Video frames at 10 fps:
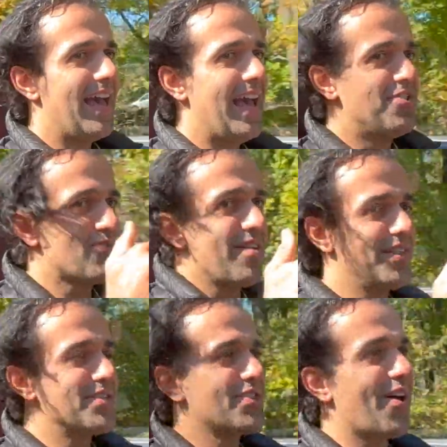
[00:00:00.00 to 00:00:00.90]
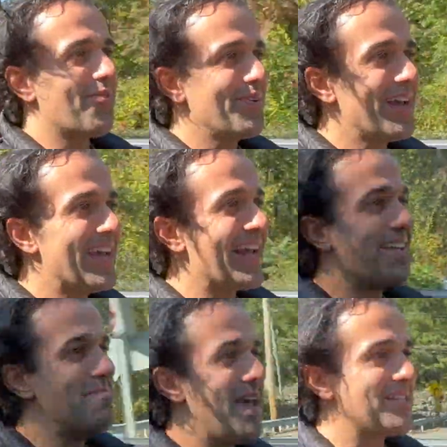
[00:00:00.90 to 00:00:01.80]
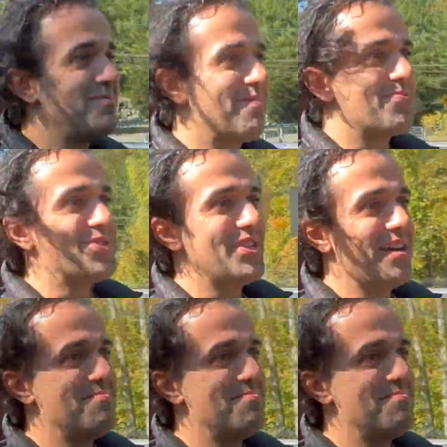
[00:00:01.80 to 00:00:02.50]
And driving this car really makes me appreciate